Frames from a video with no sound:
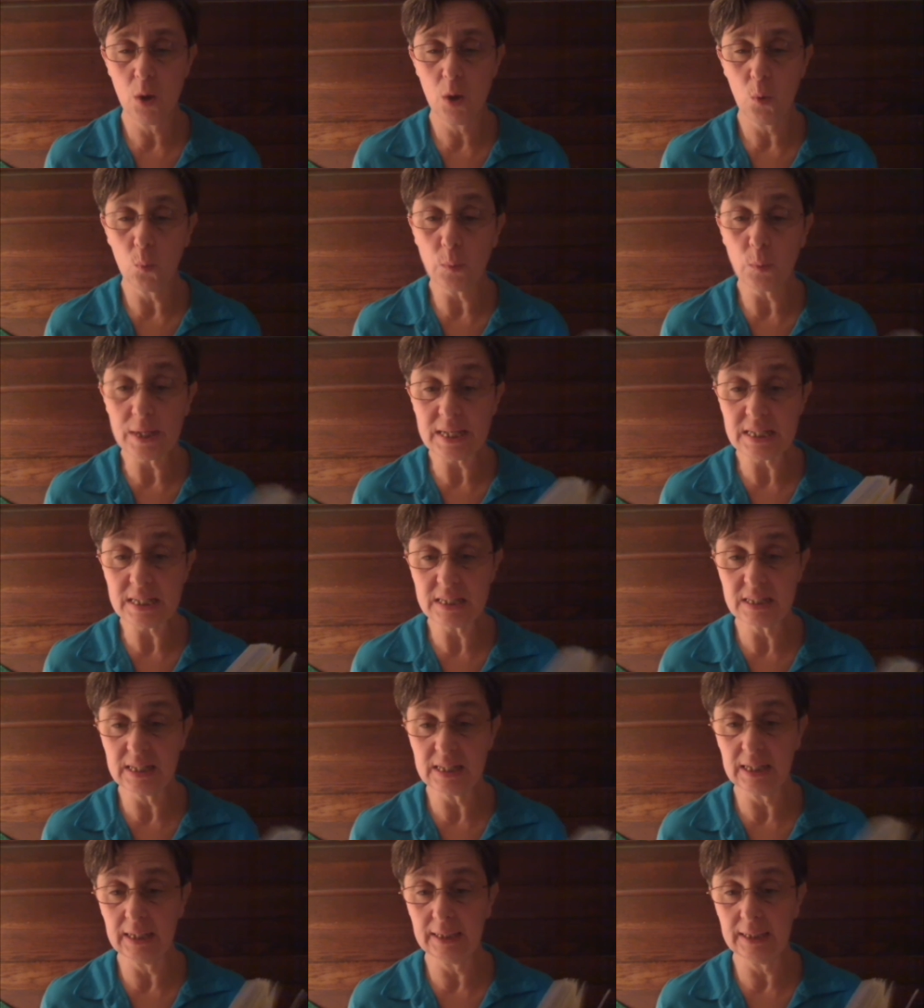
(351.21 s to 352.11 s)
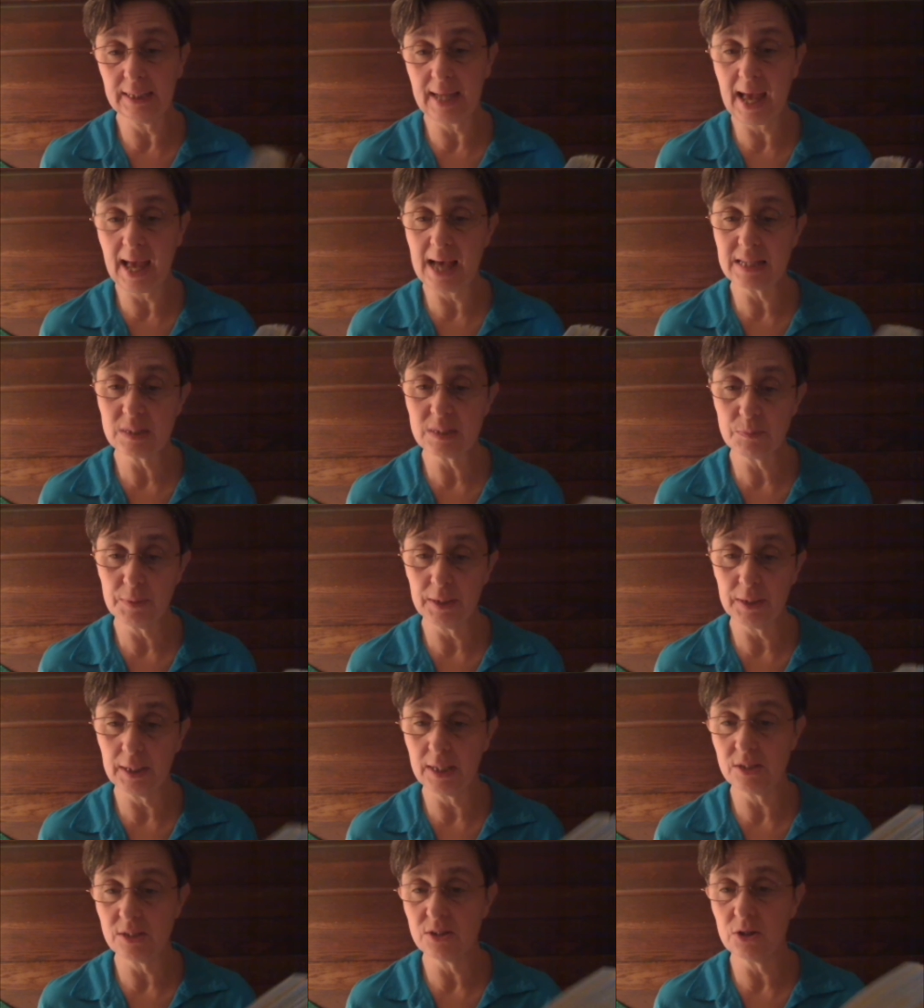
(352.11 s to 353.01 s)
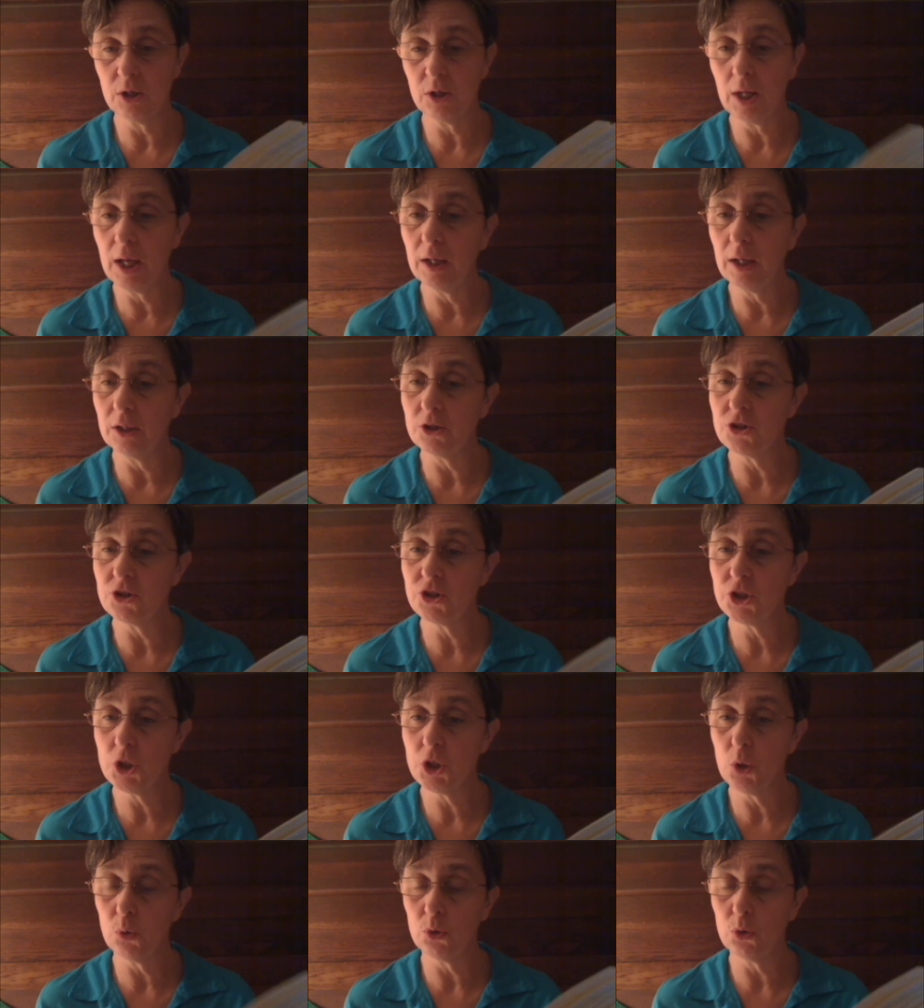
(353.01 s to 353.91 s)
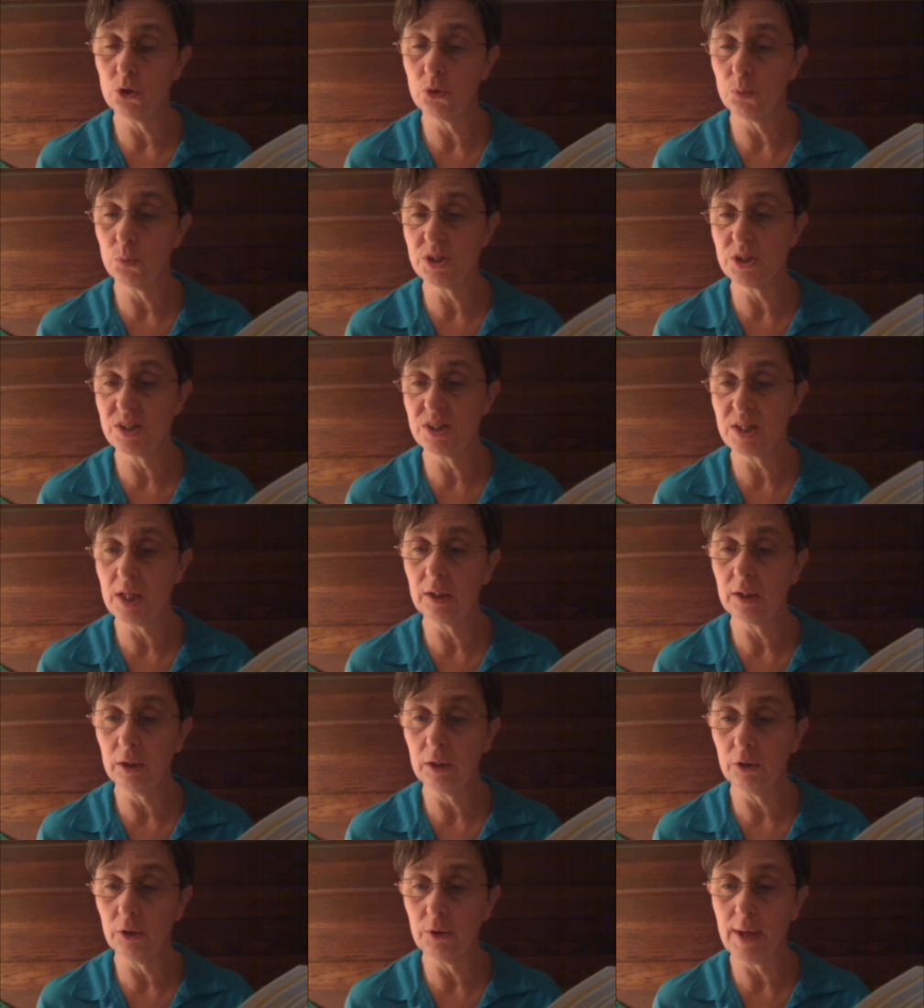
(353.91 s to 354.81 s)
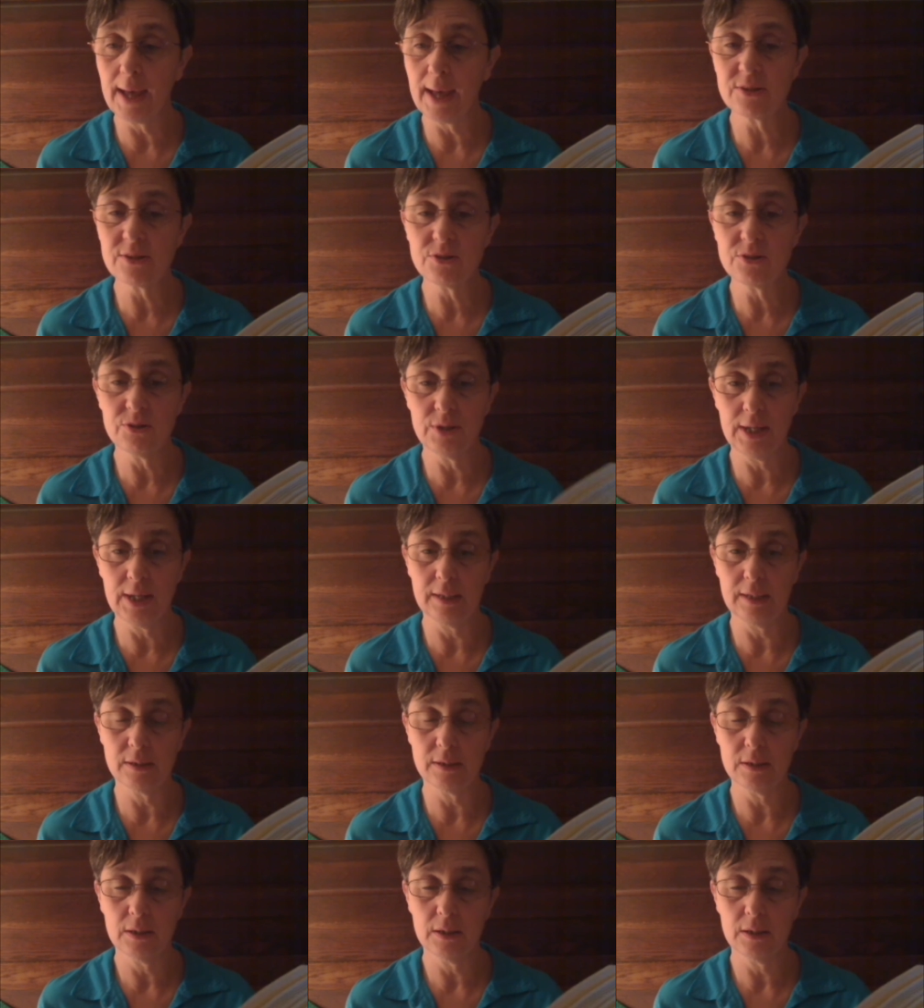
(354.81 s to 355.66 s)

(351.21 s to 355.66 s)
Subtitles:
wheezing and gasping as their lungs choked with cellular exudate.